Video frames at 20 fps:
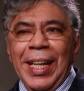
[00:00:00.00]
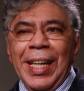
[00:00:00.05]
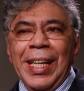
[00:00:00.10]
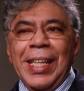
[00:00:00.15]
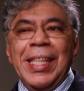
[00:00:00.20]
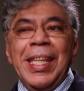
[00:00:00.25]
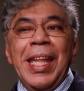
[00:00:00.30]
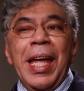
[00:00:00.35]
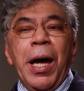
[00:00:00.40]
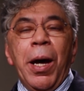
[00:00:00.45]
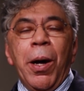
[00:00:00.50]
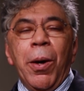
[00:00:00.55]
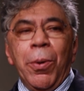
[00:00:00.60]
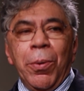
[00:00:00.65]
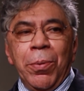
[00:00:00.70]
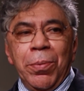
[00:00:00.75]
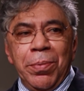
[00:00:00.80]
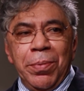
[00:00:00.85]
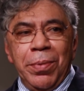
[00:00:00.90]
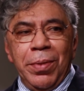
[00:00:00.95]
Now,
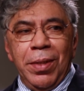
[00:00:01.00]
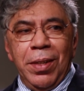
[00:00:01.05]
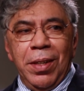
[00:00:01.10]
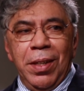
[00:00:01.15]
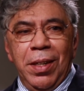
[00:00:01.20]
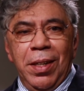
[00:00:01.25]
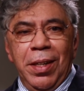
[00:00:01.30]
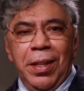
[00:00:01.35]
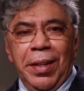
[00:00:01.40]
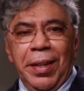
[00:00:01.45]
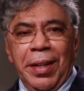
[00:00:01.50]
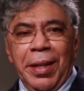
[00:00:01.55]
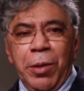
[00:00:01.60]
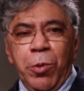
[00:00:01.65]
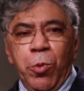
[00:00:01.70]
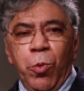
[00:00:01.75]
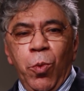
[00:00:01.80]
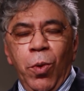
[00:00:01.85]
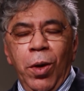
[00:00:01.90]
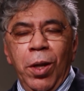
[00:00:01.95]
I
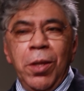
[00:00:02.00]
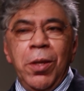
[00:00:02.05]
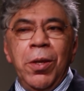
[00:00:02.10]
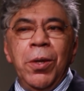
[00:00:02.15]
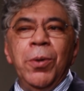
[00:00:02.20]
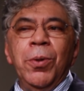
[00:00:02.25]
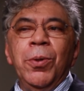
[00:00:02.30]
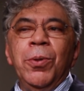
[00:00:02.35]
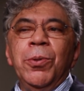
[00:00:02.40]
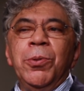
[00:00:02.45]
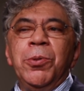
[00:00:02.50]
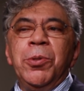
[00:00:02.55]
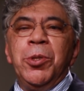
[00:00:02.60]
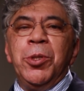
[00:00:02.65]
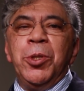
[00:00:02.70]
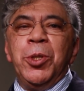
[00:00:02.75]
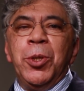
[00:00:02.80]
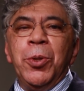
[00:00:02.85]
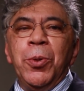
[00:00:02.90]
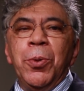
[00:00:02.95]
want you
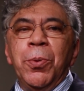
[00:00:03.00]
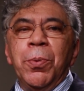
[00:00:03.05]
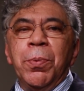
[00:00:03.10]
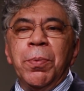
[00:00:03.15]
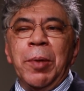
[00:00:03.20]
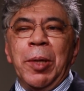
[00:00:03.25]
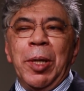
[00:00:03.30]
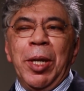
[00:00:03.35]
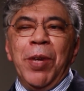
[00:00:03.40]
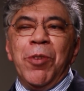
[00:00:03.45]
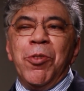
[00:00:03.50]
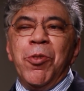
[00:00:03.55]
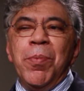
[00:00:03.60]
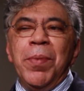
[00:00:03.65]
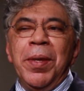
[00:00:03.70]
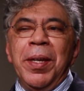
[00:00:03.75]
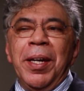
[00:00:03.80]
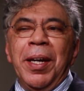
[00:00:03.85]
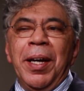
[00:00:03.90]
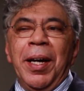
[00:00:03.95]
to give
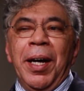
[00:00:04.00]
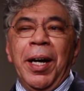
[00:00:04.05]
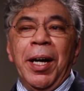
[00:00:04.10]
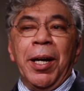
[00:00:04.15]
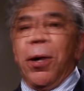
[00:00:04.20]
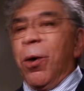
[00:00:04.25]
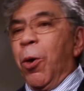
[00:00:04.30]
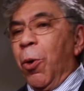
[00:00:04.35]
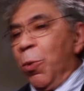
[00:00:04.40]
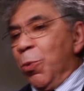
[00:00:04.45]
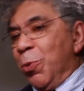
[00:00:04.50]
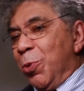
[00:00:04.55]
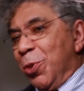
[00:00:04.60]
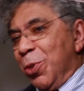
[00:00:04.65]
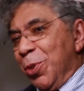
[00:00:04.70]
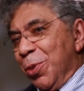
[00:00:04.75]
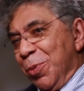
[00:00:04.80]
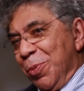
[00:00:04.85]
me a quote.